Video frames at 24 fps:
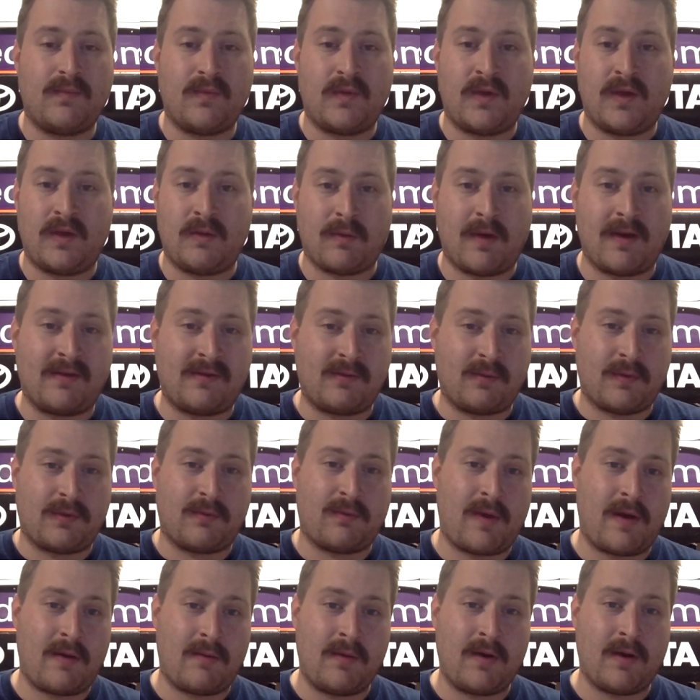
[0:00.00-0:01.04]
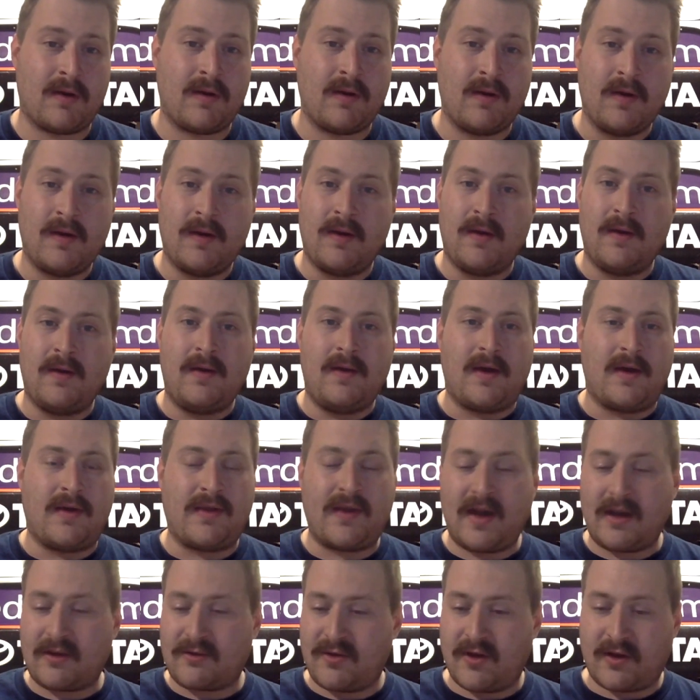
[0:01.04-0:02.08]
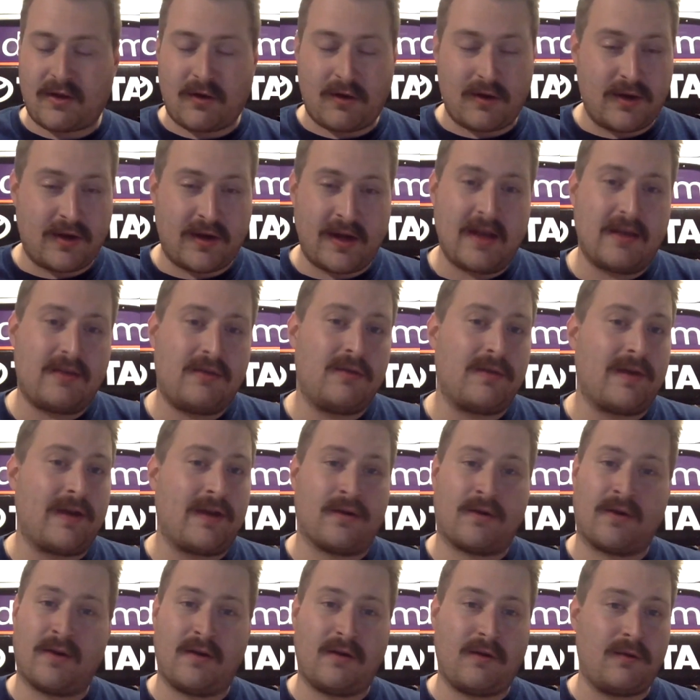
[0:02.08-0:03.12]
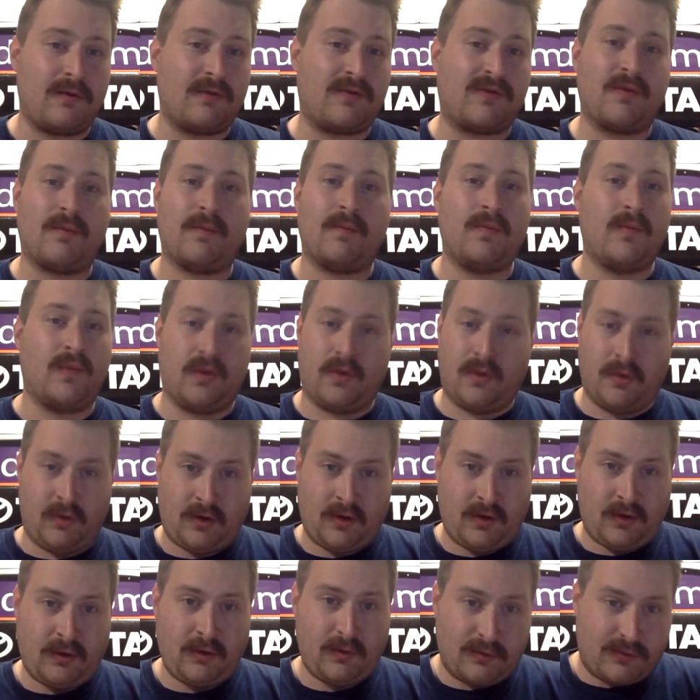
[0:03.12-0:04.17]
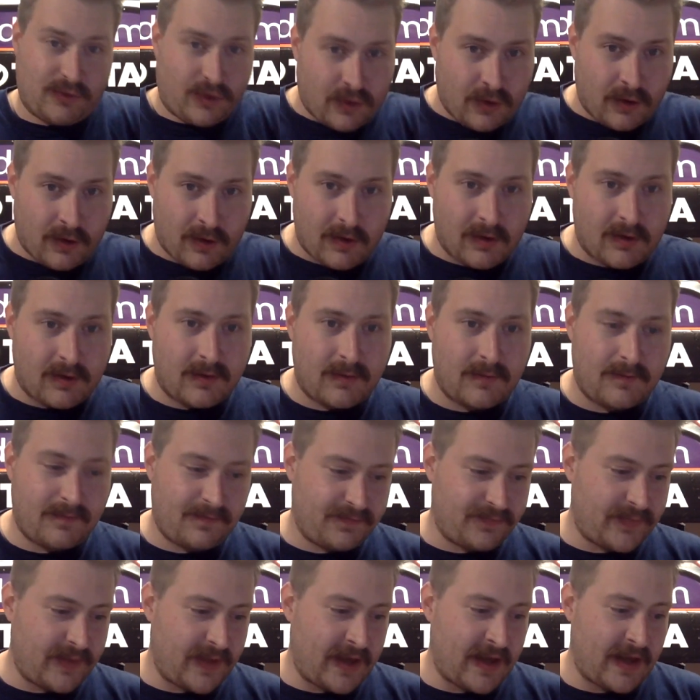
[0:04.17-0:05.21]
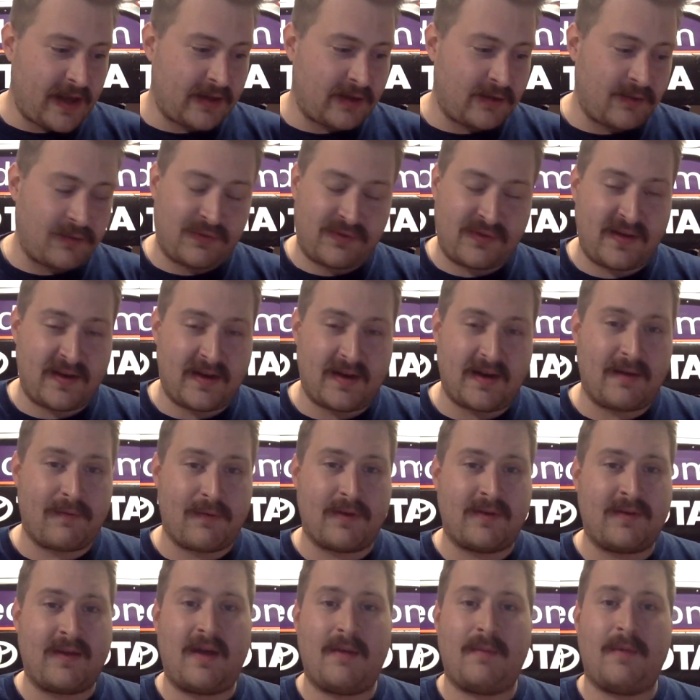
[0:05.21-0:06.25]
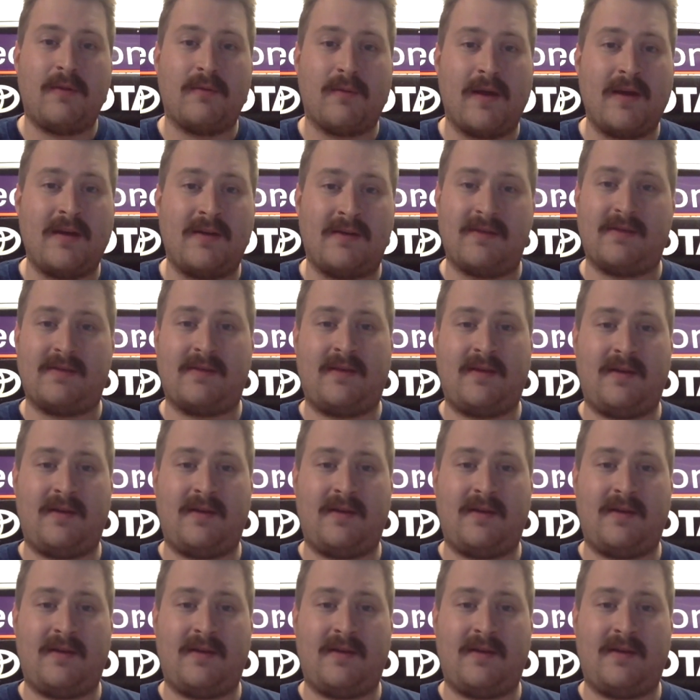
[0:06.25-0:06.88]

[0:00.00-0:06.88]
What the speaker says: He races with the right rear. And the next gen car, you can't do that. You're going to lose the car. And you've seen it every time he races.